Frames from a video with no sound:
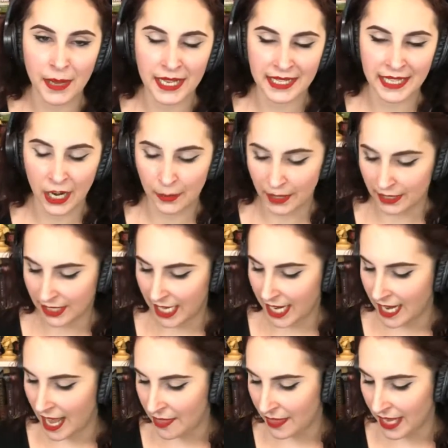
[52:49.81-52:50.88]
Sarah McLean,
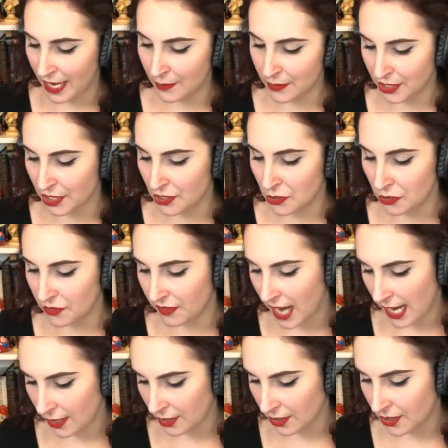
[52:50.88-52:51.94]
and then I was going to do Diviners.